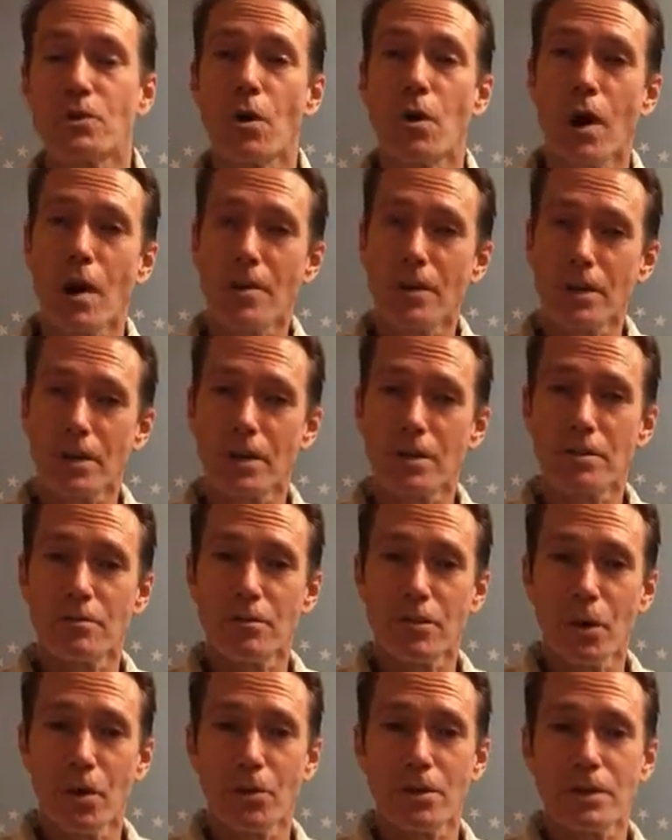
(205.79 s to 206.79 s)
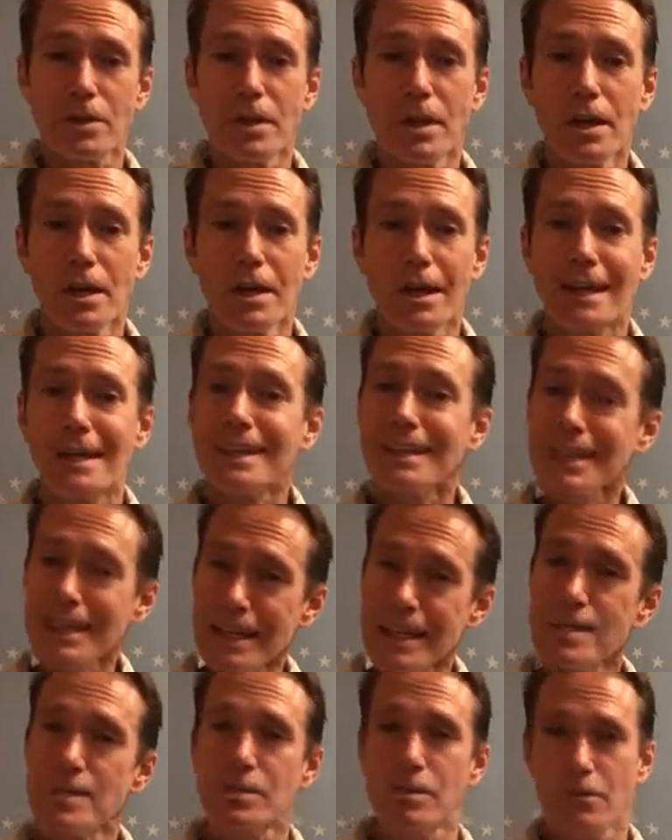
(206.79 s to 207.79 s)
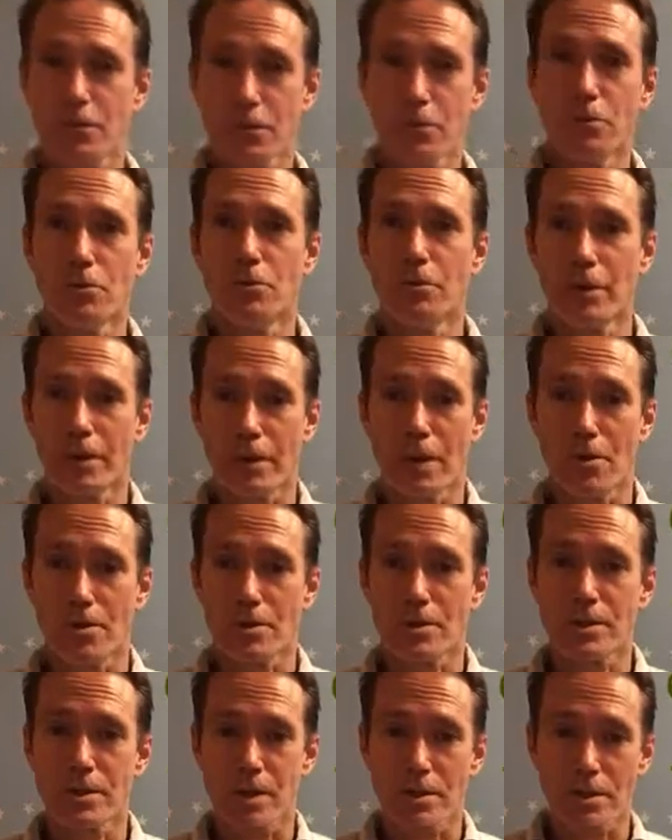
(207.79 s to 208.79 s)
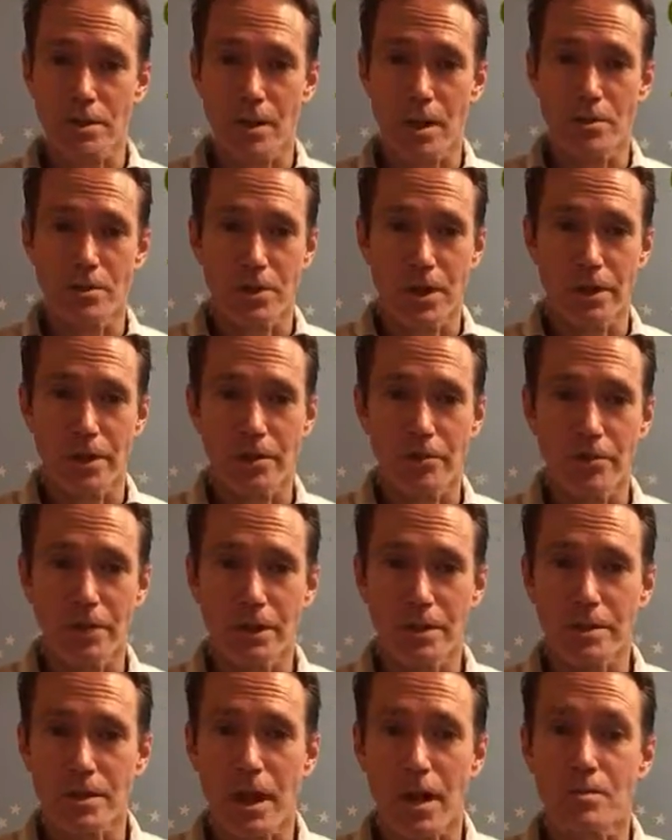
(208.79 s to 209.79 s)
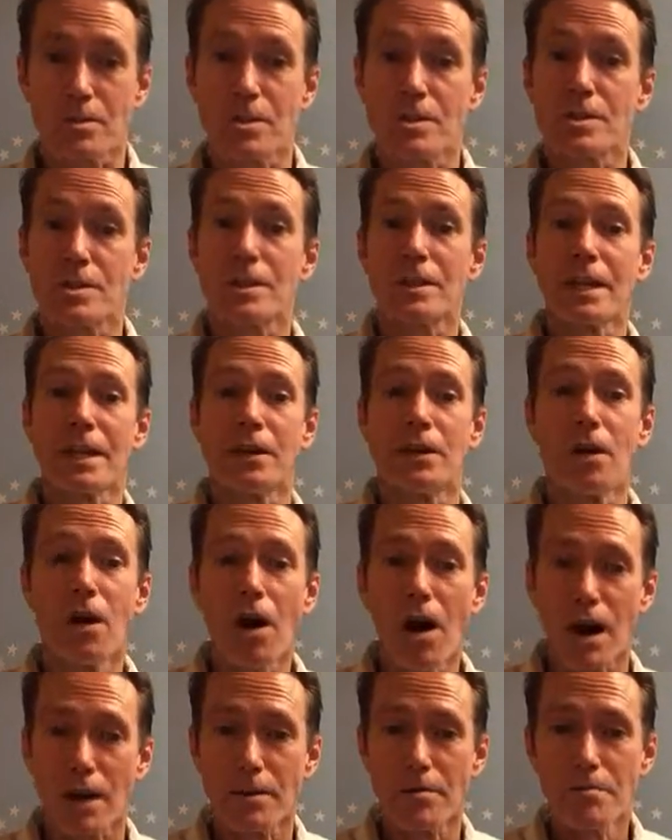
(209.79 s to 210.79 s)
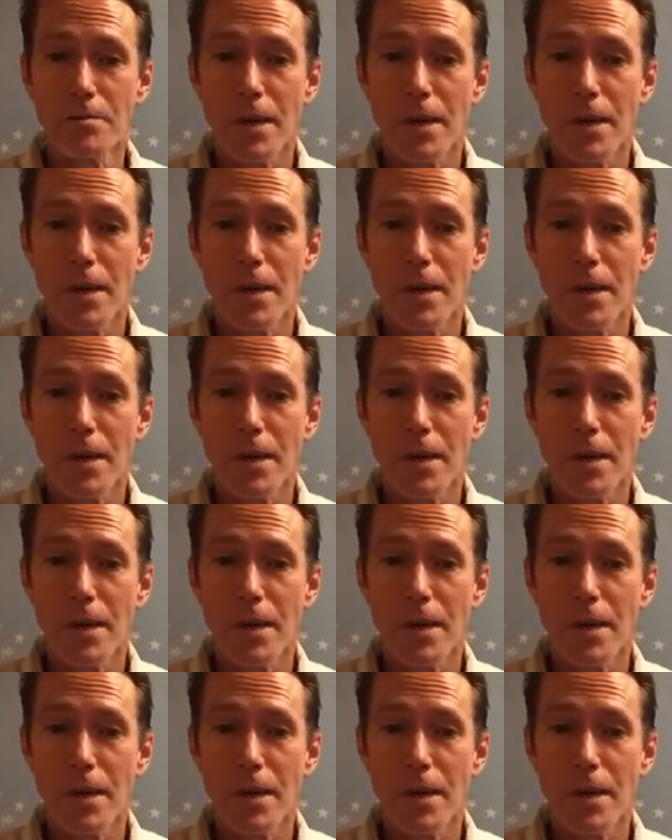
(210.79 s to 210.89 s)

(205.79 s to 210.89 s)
So I'm going to devote at least a few videos to the subject of lease options later on.